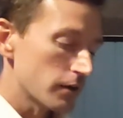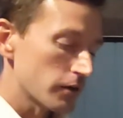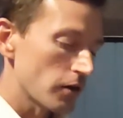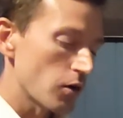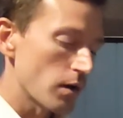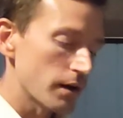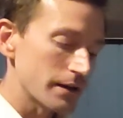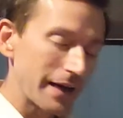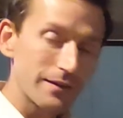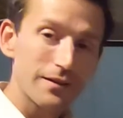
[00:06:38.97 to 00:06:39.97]
So
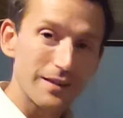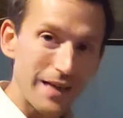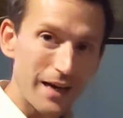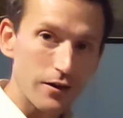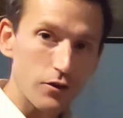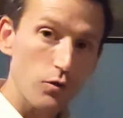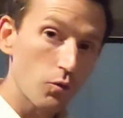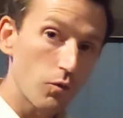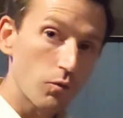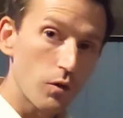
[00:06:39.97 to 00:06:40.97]
that's the tenor.
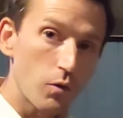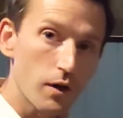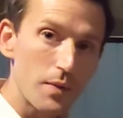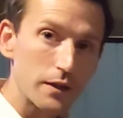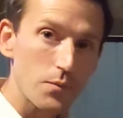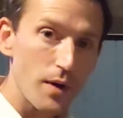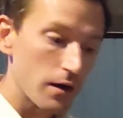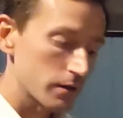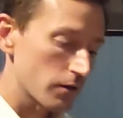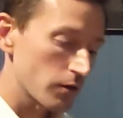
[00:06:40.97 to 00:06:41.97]
Well, what about the
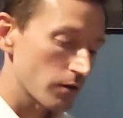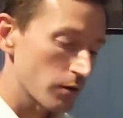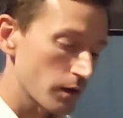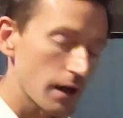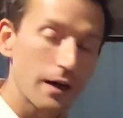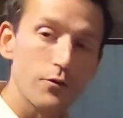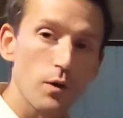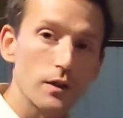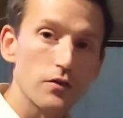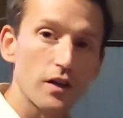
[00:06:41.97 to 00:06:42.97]
baritone? Okay, and I'm
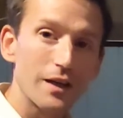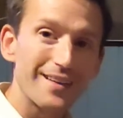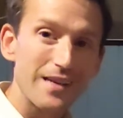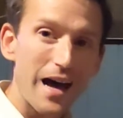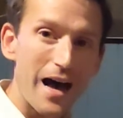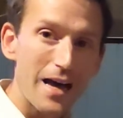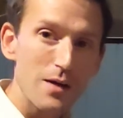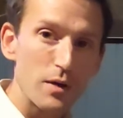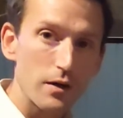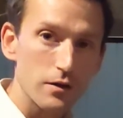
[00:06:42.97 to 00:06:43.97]
going to sing it as a
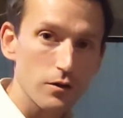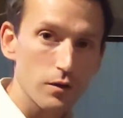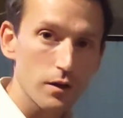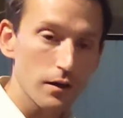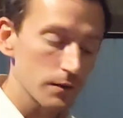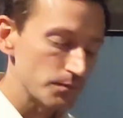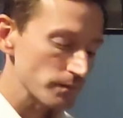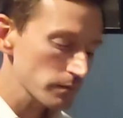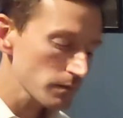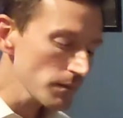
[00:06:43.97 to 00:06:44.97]
high baritone here.
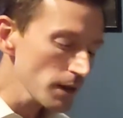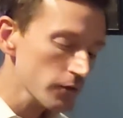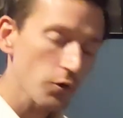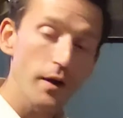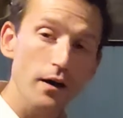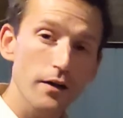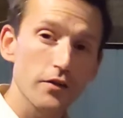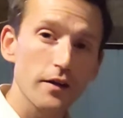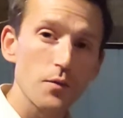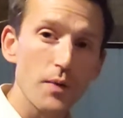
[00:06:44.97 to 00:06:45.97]
So we already
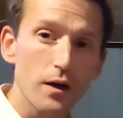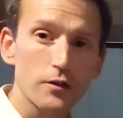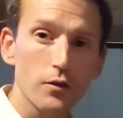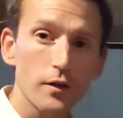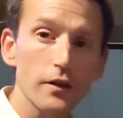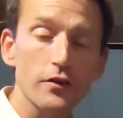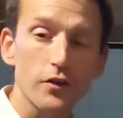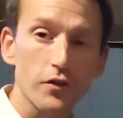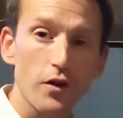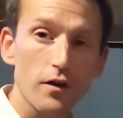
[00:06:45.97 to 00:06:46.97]
said the baritone needs
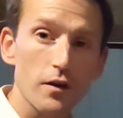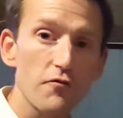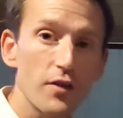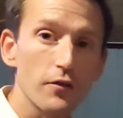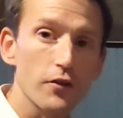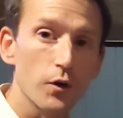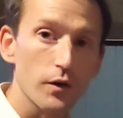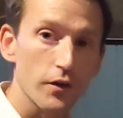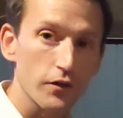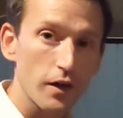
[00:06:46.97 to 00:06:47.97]
to start on the 5th
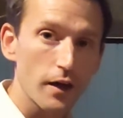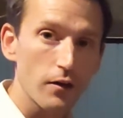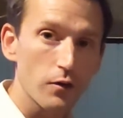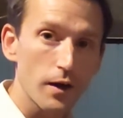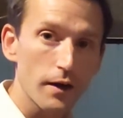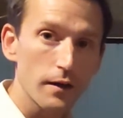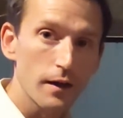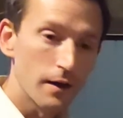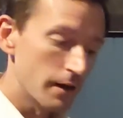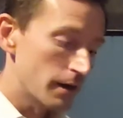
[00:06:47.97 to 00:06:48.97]
note of the scale, right?